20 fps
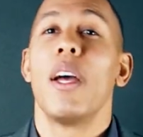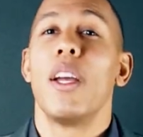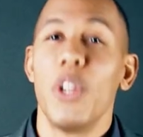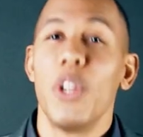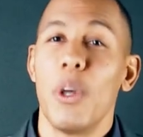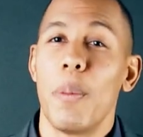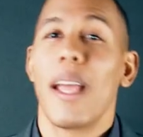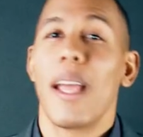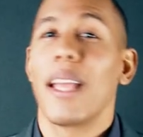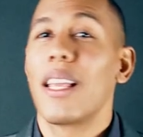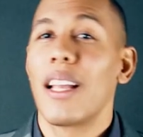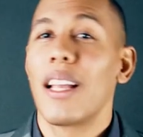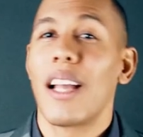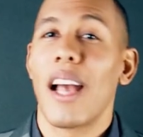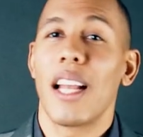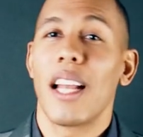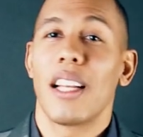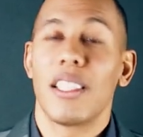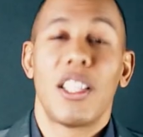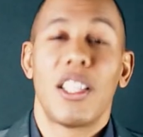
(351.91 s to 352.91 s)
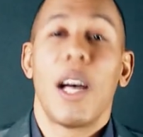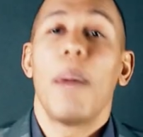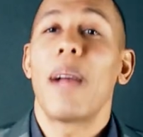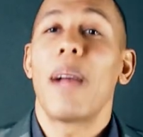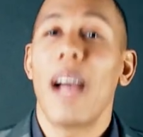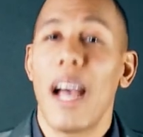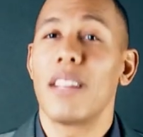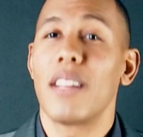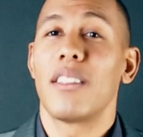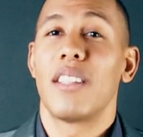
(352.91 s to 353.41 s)
You making kind of some
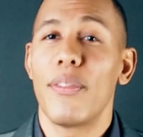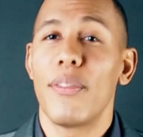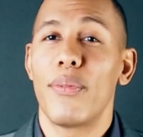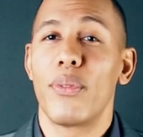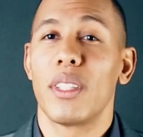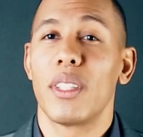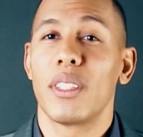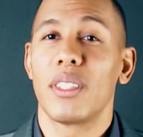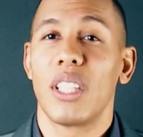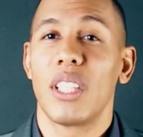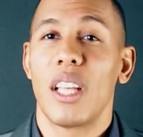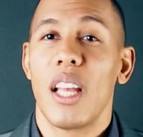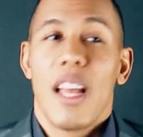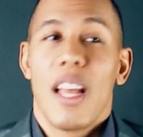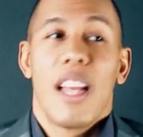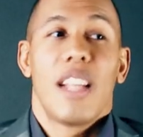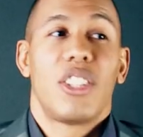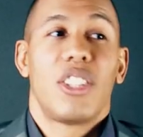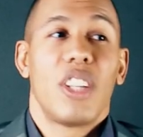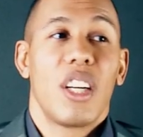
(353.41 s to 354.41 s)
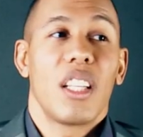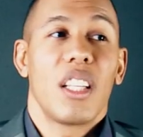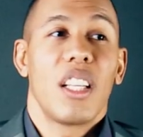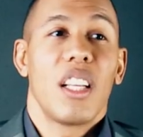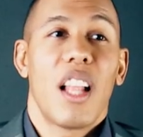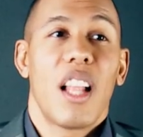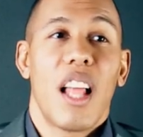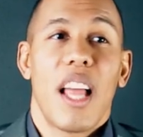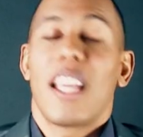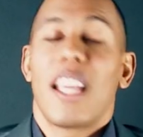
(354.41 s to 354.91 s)
kind of difference. And suddenly
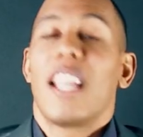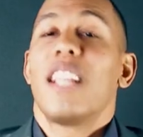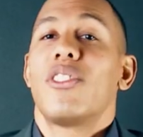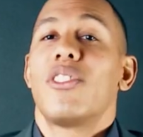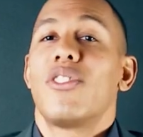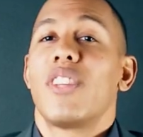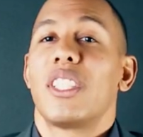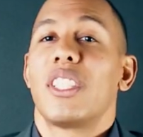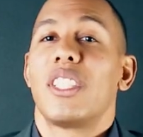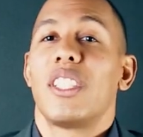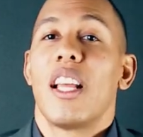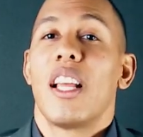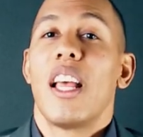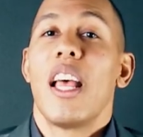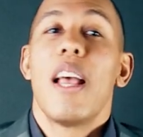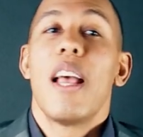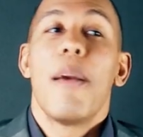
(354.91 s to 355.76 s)
you're like interested.